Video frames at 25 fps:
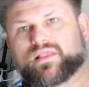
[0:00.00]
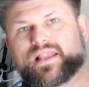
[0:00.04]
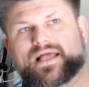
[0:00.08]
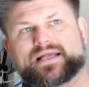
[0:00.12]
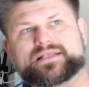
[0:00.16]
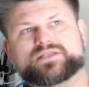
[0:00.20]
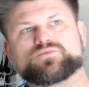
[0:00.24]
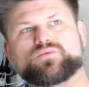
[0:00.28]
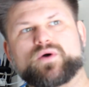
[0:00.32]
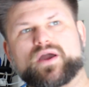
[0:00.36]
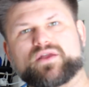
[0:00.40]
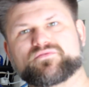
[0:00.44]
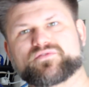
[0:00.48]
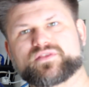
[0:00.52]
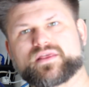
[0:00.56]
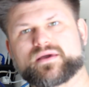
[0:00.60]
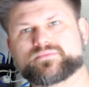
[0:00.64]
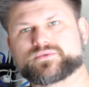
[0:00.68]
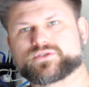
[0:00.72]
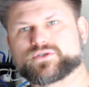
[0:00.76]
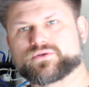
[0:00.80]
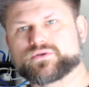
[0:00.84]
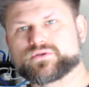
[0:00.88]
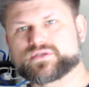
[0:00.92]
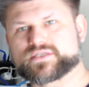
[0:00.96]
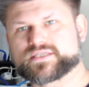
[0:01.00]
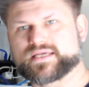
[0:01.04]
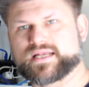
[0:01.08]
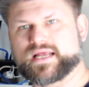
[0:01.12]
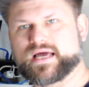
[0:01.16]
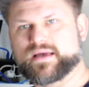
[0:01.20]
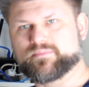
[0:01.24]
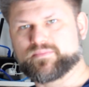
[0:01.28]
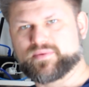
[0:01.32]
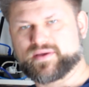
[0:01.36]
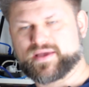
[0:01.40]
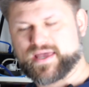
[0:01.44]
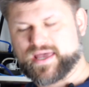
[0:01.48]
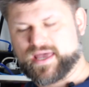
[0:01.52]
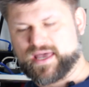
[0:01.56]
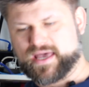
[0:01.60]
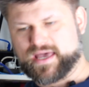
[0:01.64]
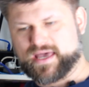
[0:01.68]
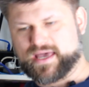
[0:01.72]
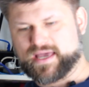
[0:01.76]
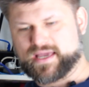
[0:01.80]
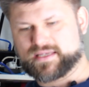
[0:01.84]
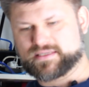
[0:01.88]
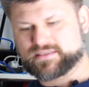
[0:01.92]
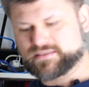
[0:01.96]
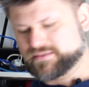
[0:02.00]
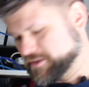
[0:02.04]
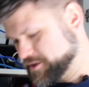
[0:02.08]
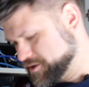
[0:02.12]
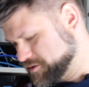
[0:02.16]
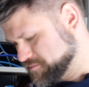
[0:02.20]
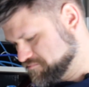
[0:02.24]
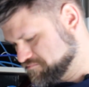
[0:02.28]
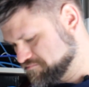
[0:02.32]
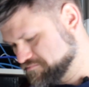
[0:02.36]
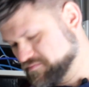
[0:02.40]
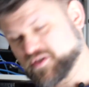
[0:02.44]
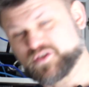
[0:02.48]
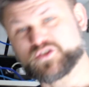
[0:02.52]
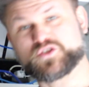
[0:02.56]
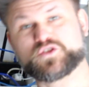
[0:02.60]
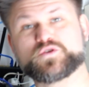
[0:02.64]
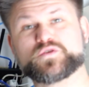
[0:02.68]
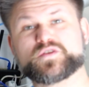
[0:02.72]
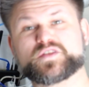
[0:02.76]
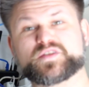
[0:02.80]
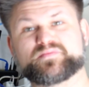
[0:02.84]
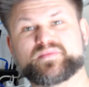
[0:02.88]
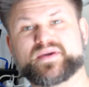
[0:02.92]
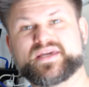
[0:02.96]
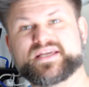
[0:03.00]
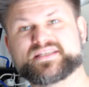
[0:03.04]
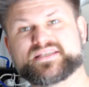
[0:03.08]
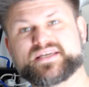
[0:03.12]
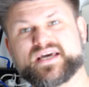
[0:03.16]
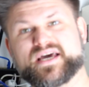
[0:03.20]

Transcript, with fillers: let's wait for them to all set up and let's do a speed